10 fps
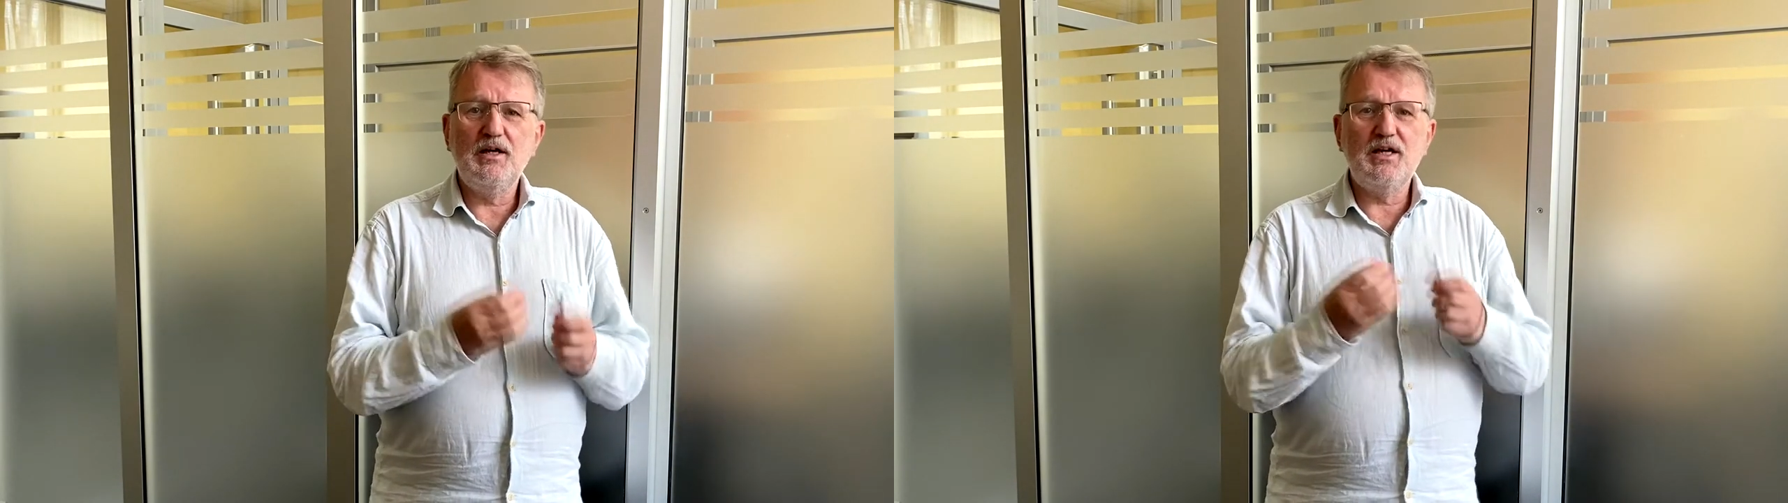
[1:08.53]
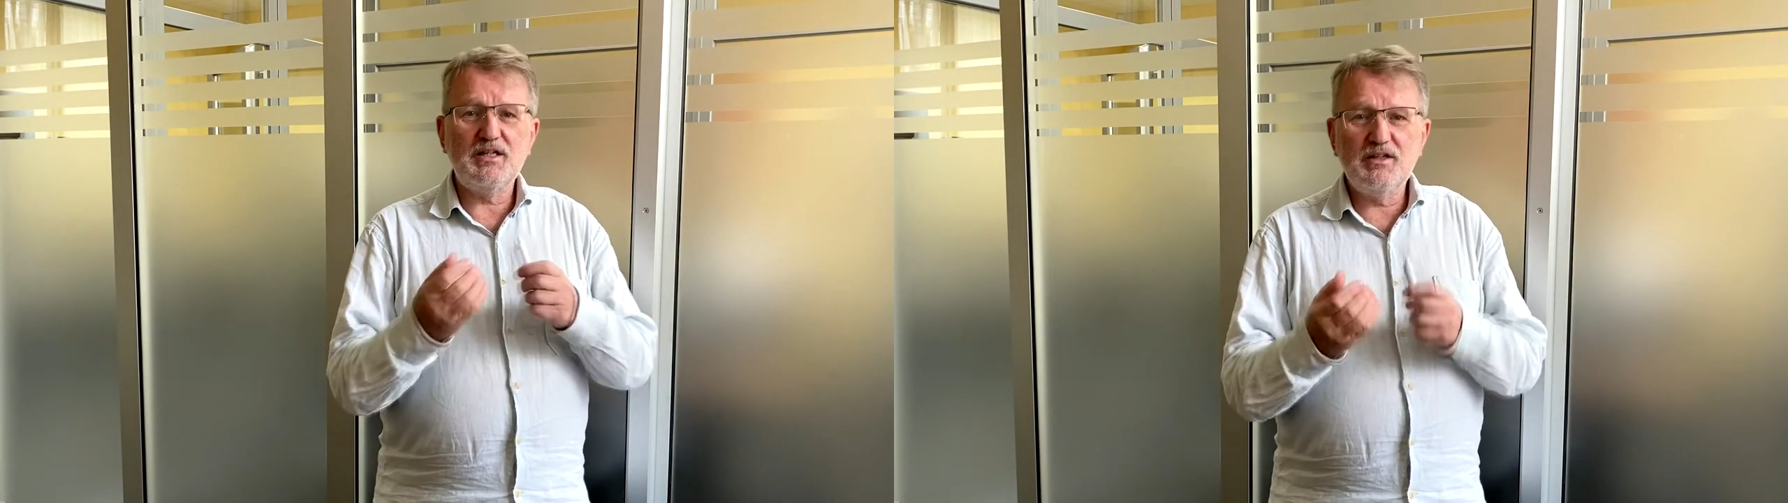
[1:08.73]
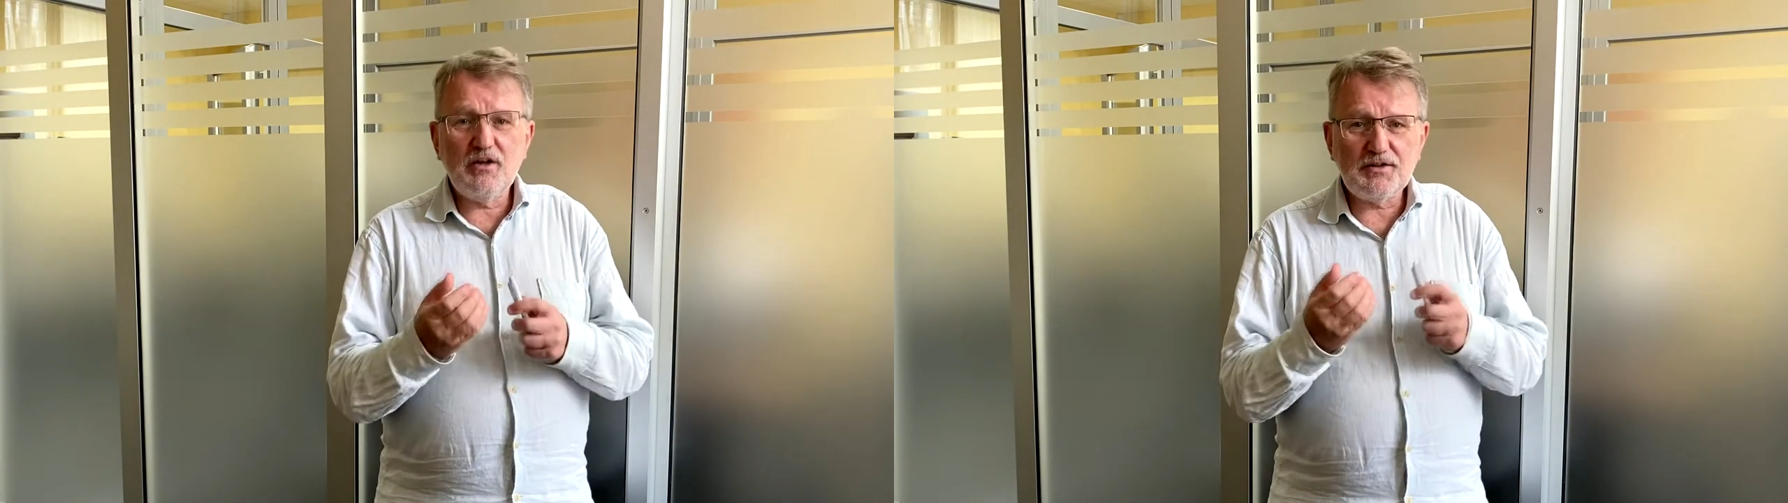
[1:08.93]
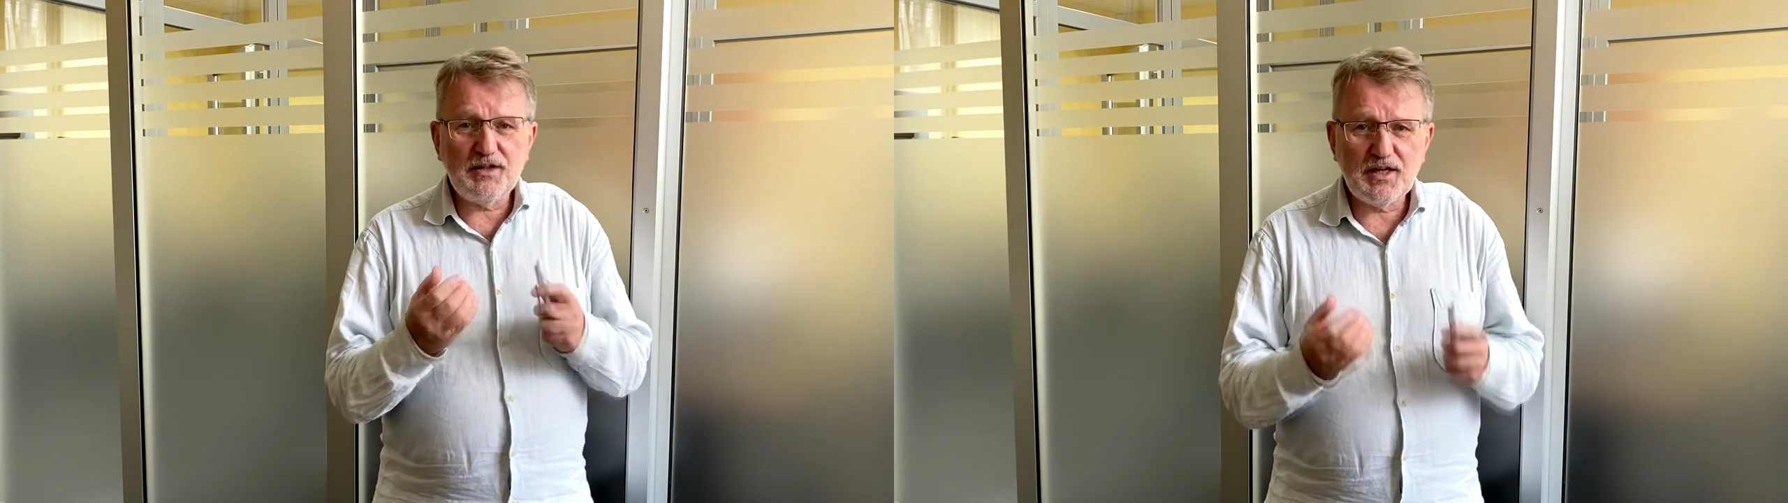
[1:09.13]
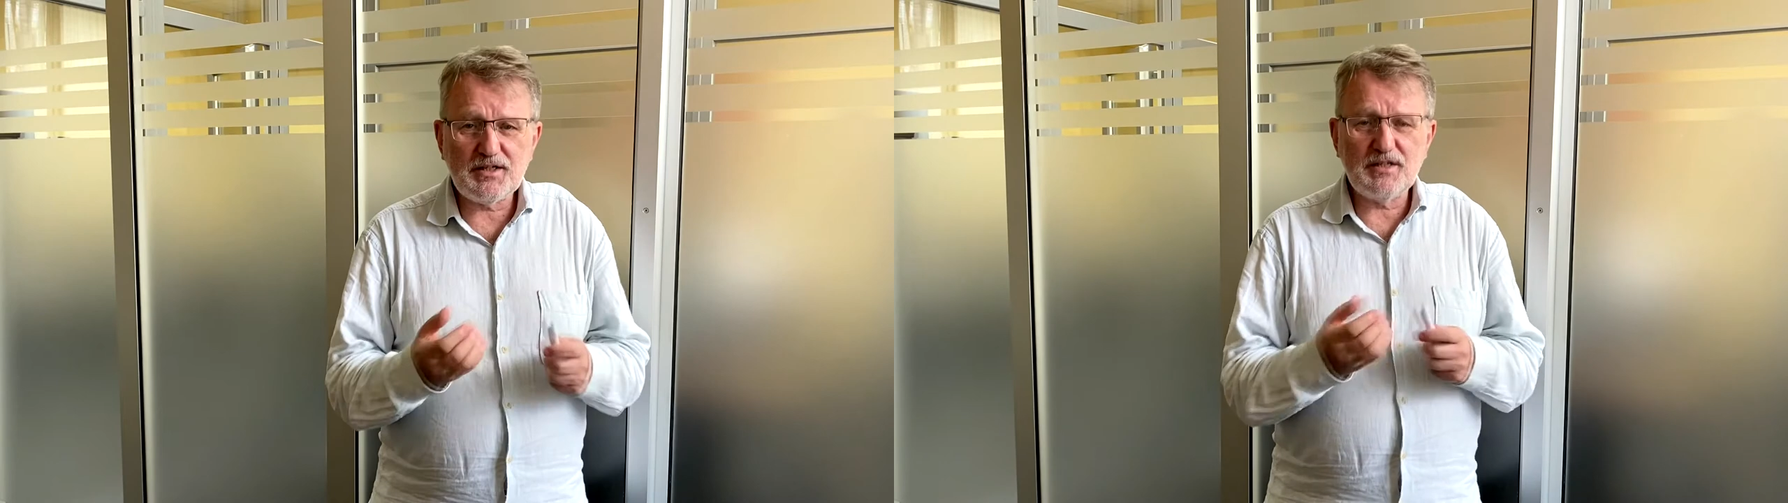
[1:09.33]
is not
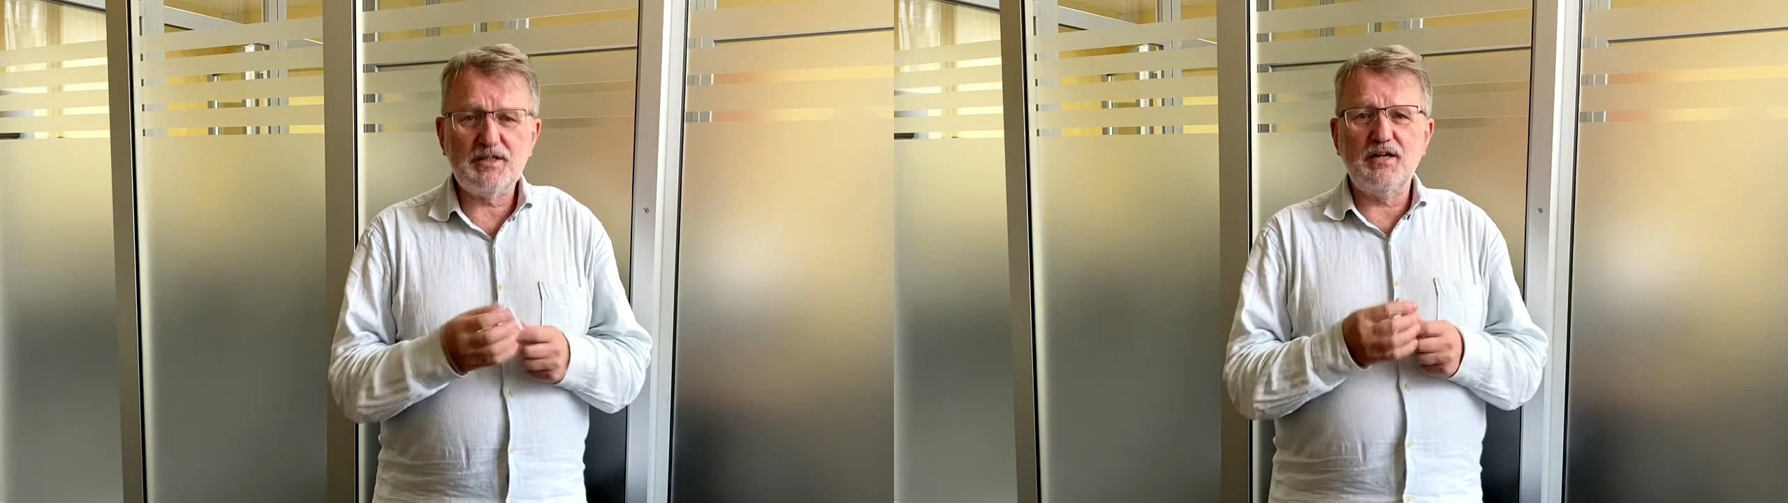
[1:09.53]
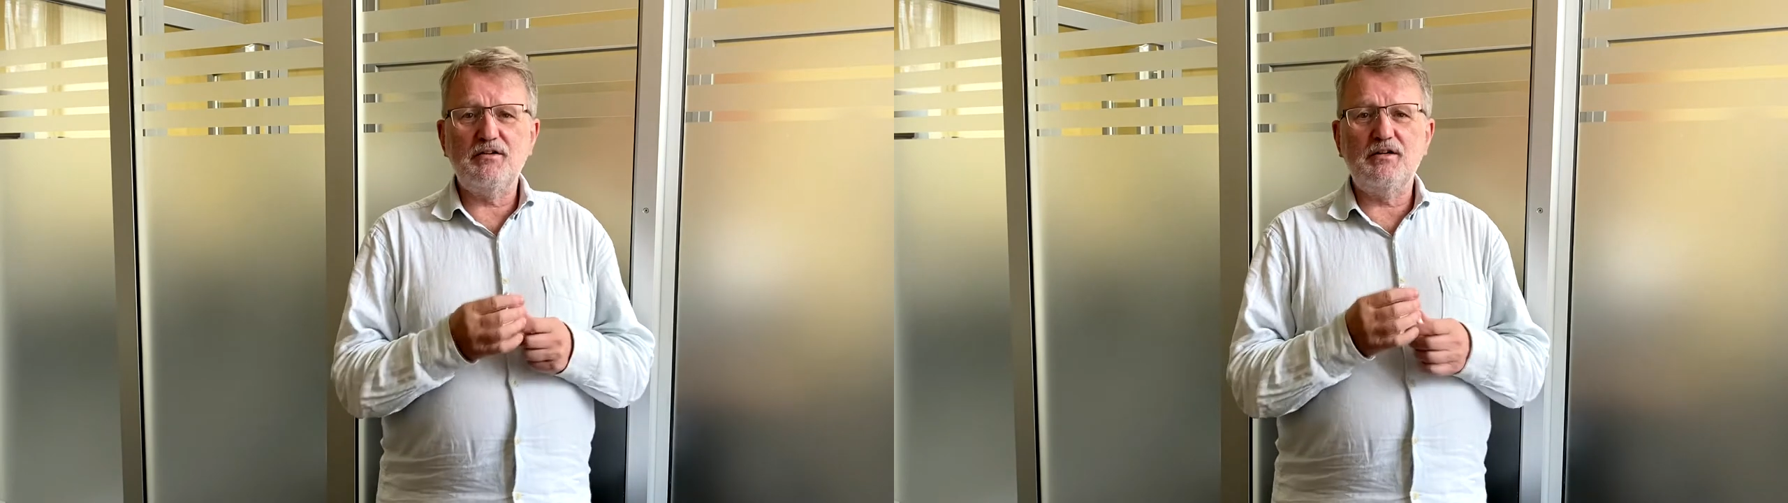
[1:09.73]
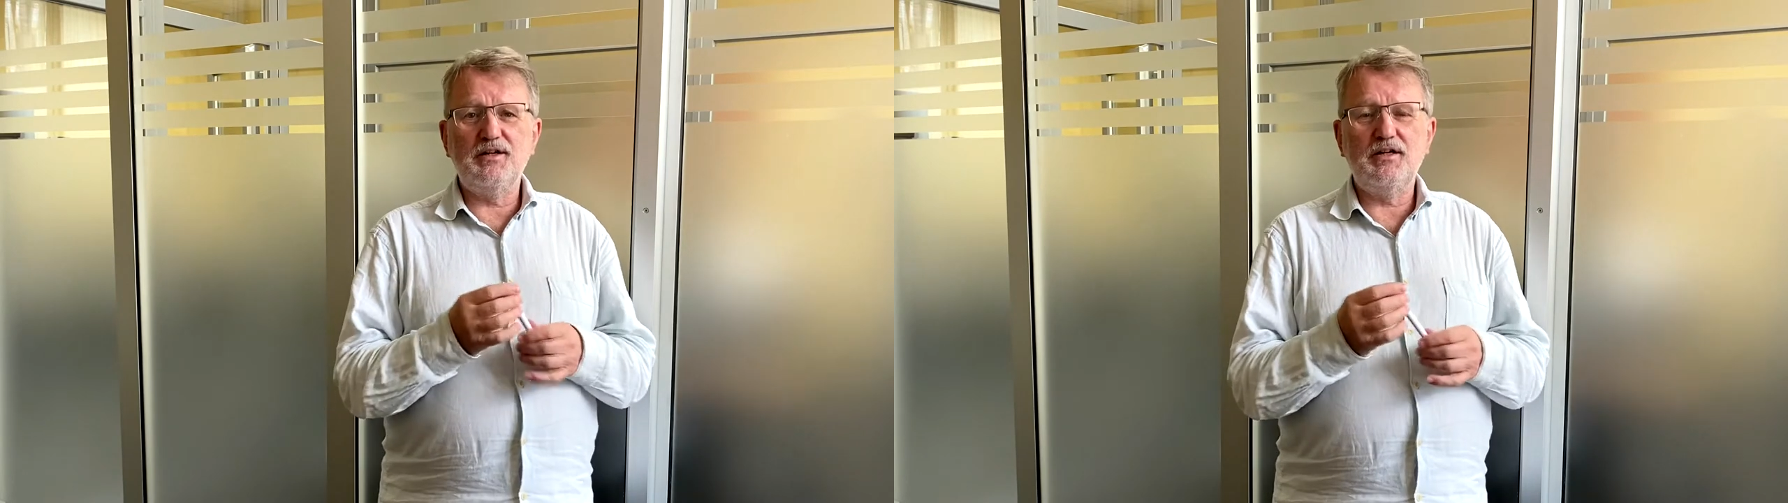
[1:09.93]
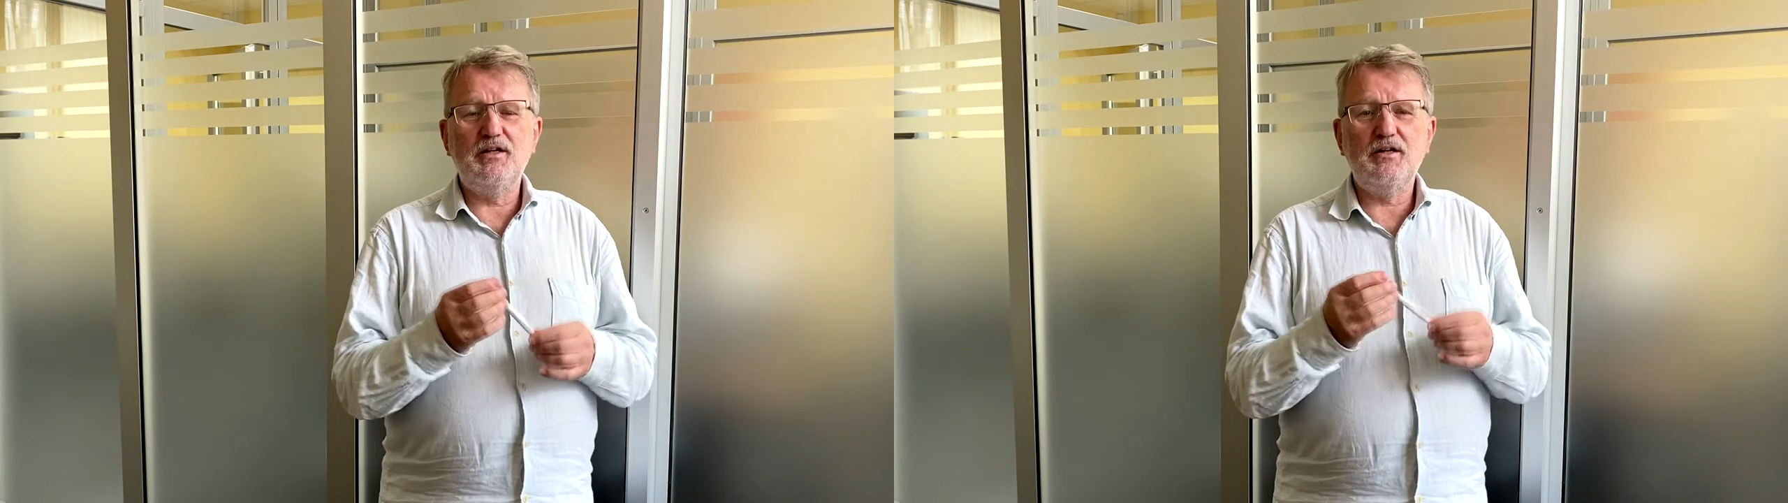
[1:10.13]
necessarily